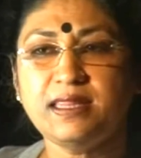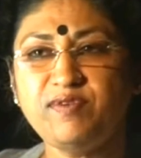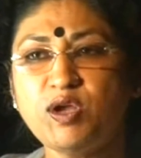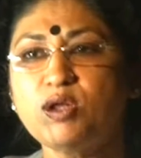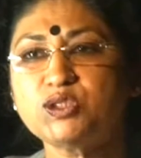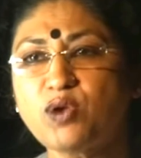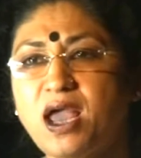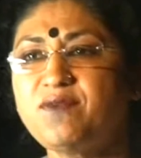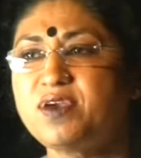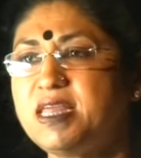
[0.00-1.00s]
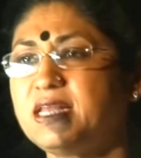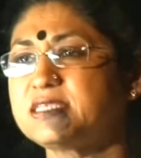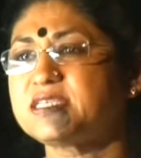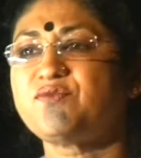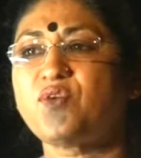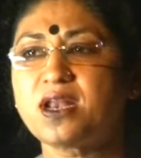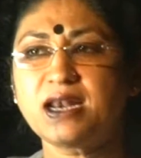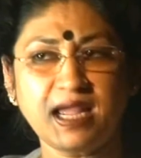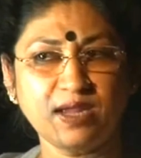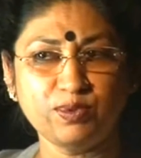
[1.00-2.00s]
we also have an English and
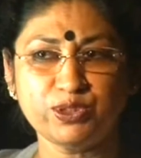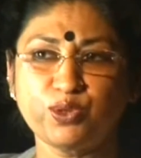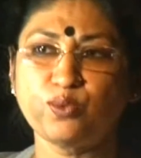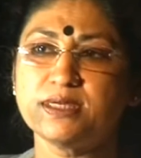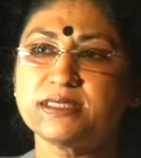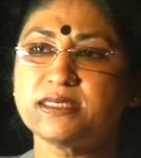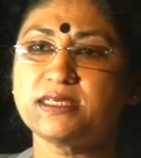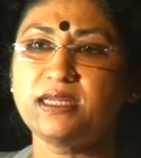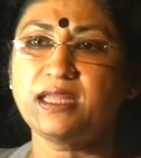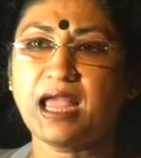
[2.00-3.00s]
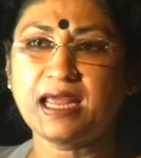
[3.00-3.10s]
foreign language university.